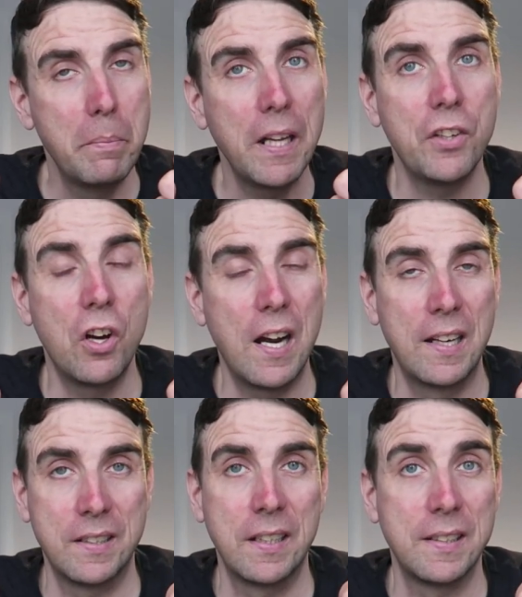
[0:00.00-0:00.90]
Believe it or not,
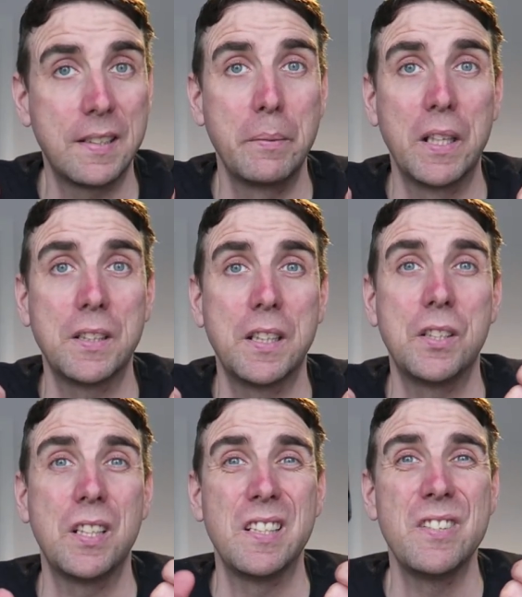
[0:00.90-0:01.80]
actually, the
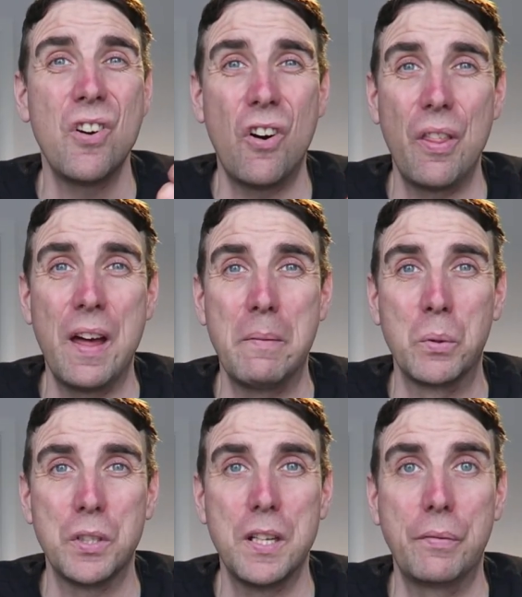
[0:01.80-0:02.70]
stabilization is not that
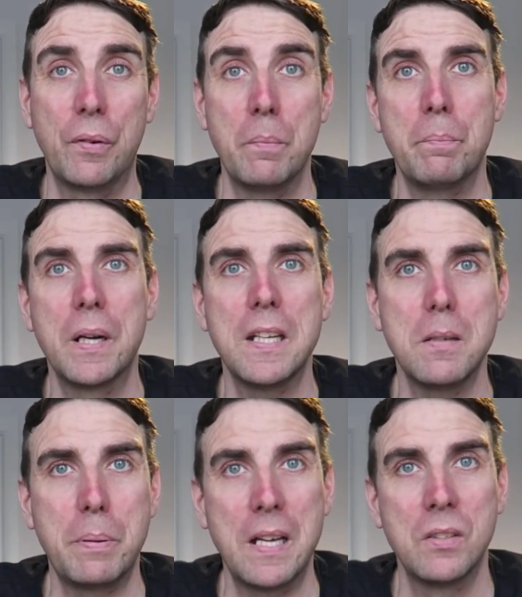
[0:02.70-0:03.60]
much different, but it
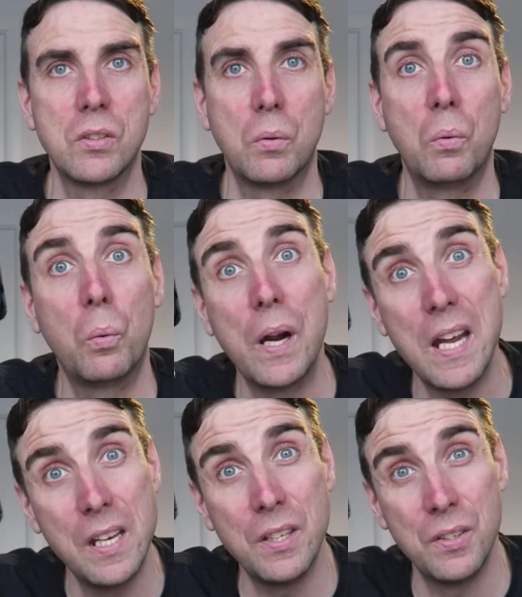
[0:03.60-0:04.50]
depends on
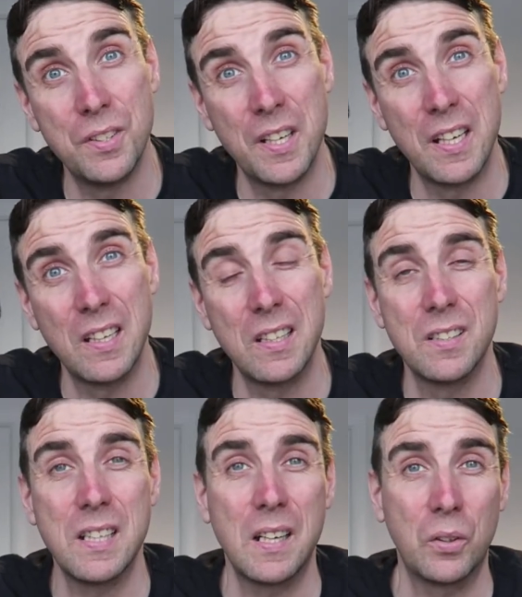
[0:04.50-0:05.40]
where you're using it
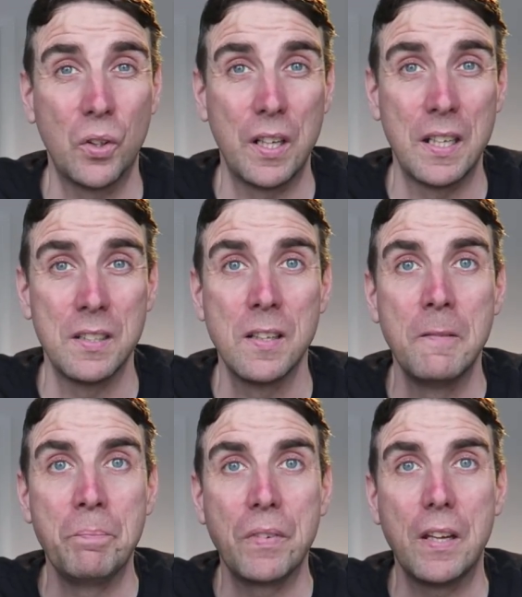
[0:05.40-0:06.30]
as to how good it is.
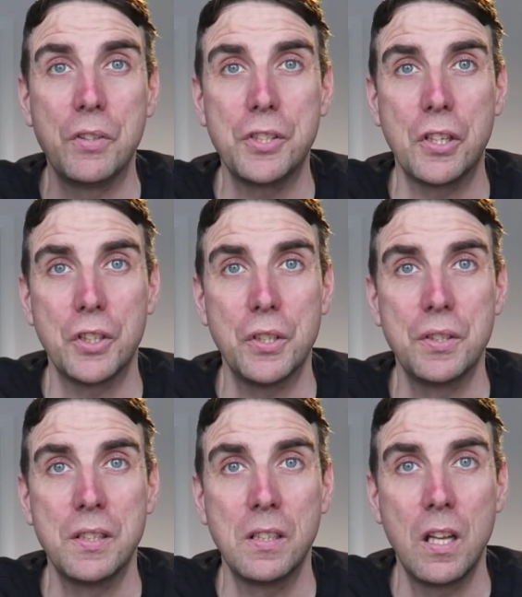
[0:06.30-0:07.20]
If you start
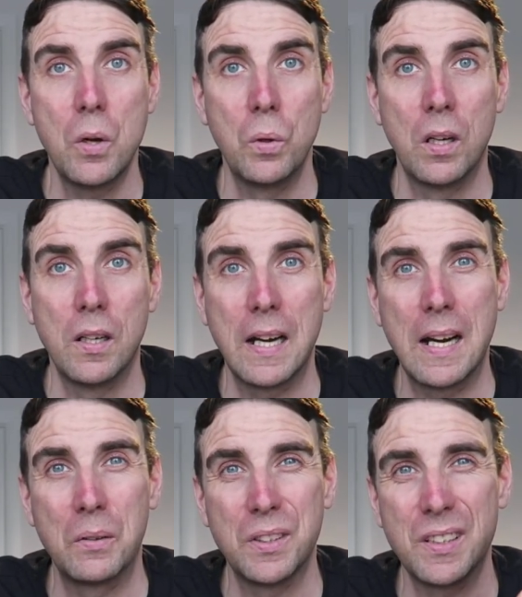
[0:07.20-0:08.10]
using low light,
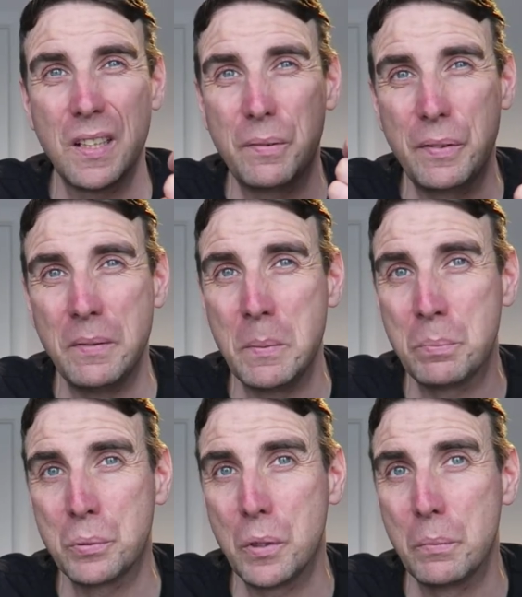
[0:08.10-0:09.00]
I would say the
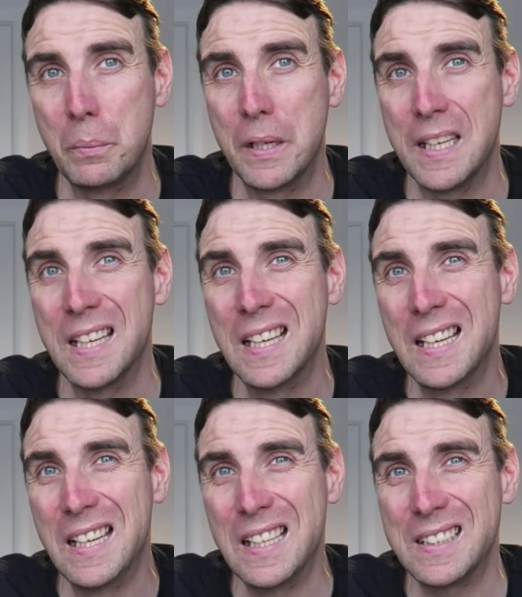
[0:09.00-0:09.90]
Fimi probably
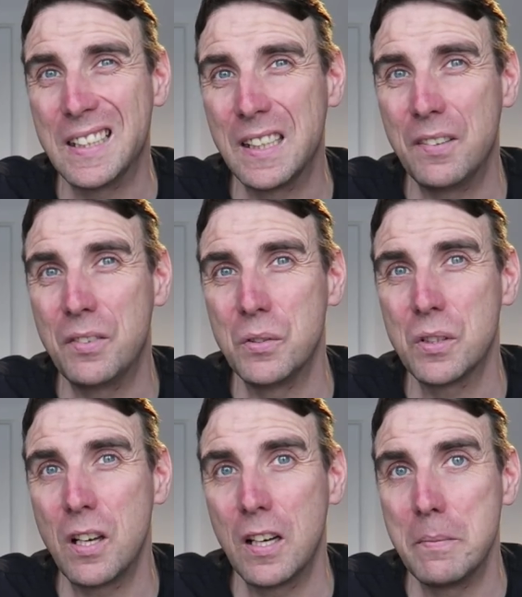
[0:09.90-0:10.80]
is going to give you
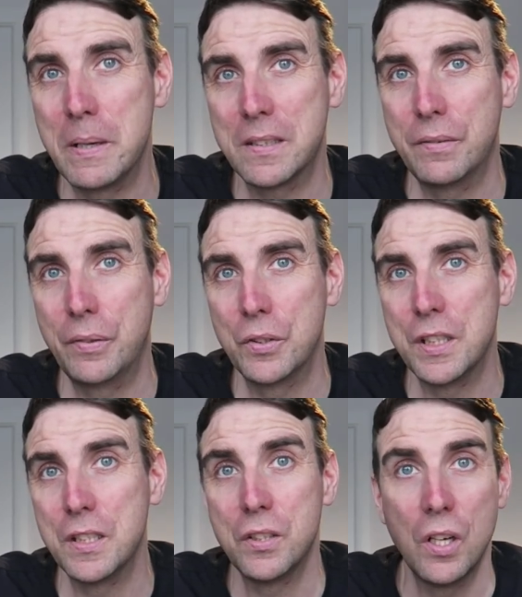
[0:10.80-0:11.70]
slightly better
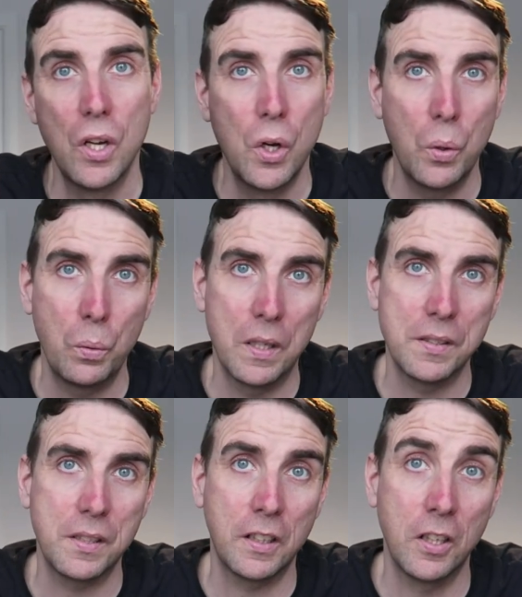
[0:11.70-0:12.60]
footage,
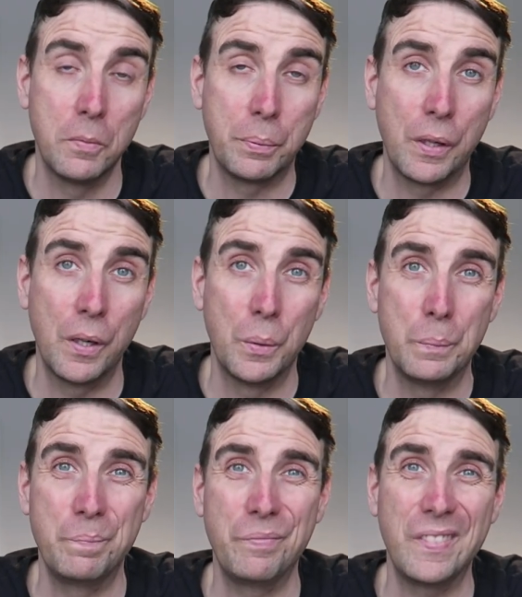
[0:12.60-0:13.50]
whereas the GoPro